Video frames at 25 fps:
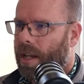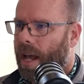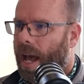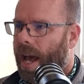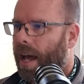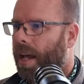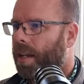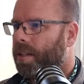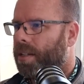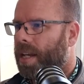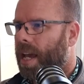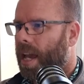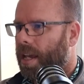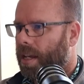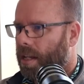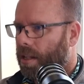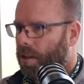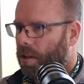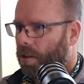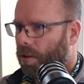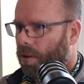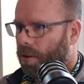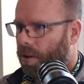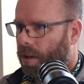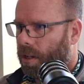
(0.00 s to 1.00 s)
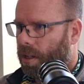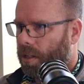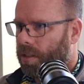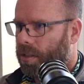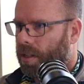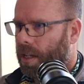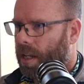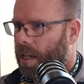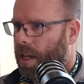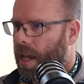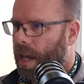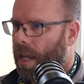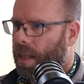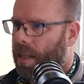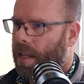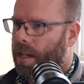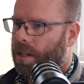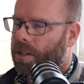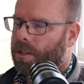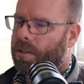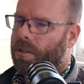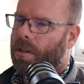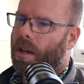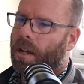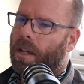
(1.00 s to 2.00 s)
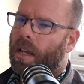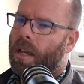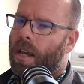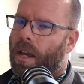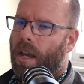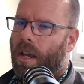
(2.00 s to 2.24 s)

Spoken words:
aren't taking the learnings, and they're just like,